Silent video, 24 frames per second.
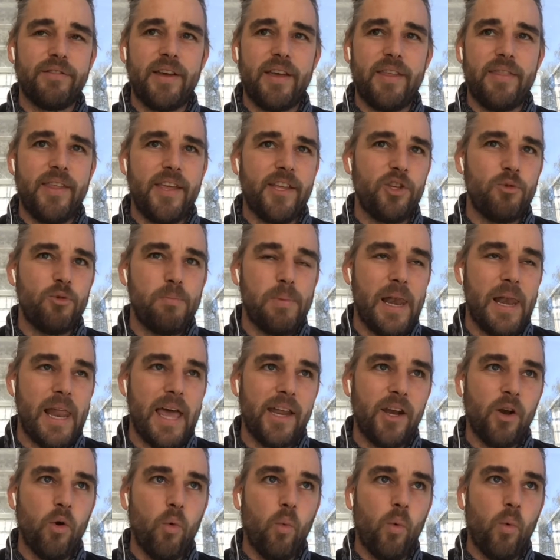And then you
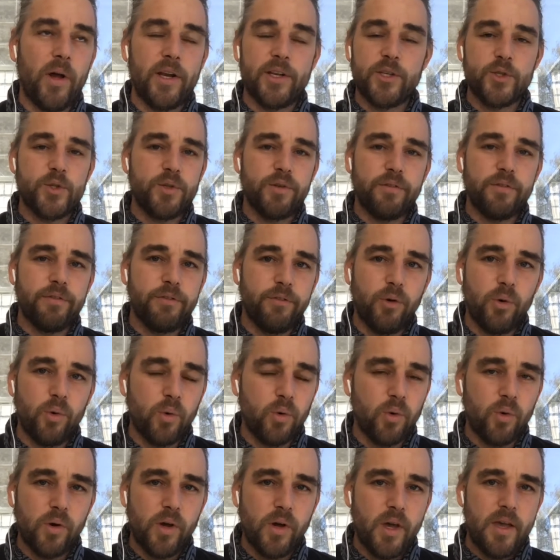plan a
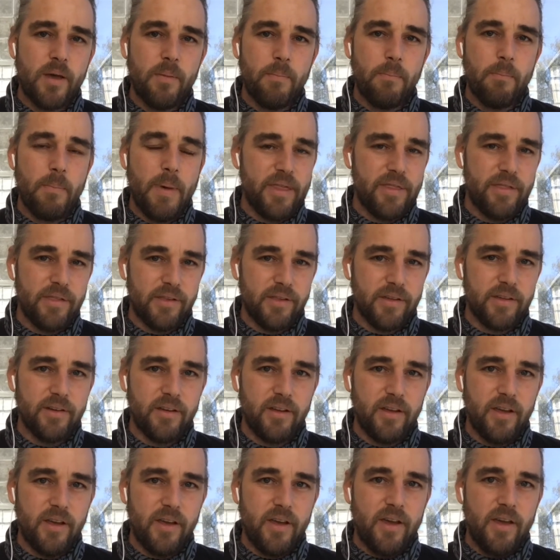1-2-4
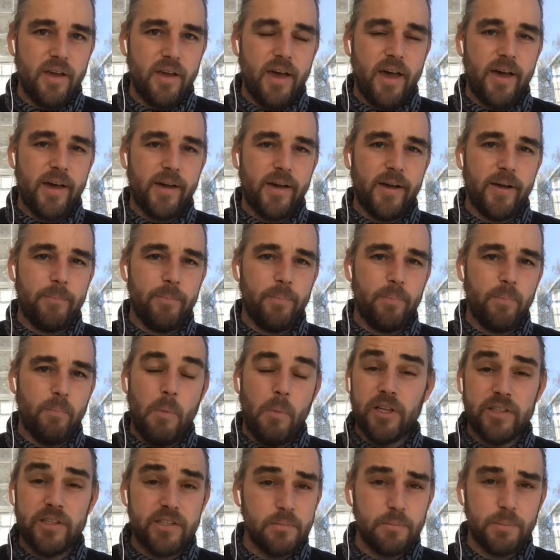method
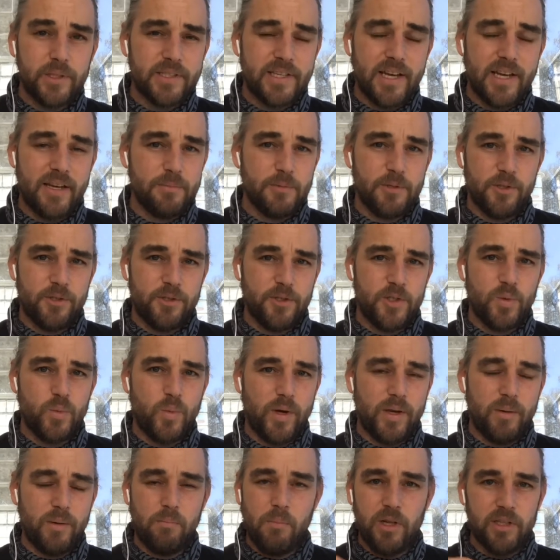multiple times, not just
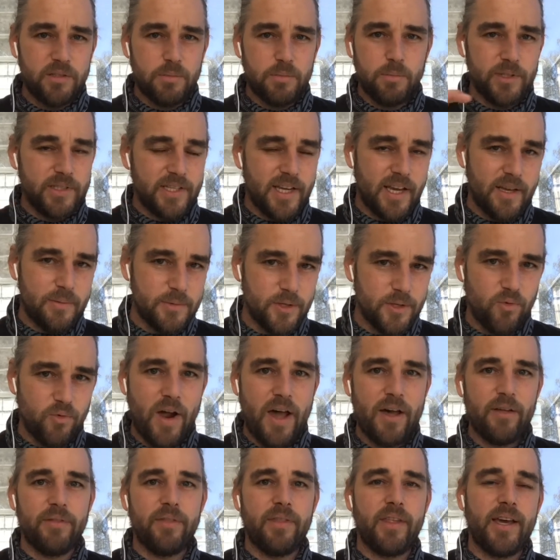one, multiple times
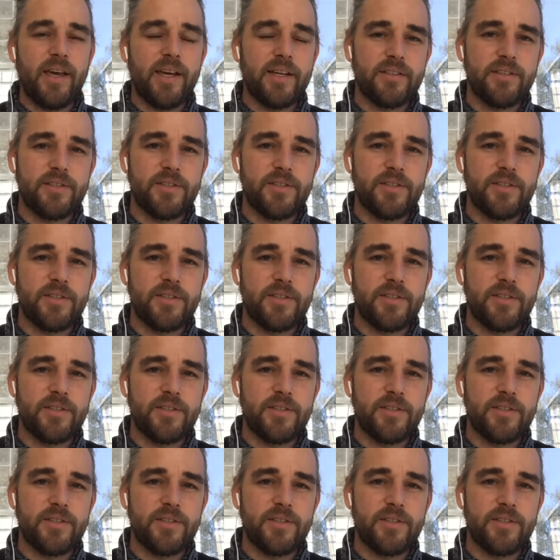around that.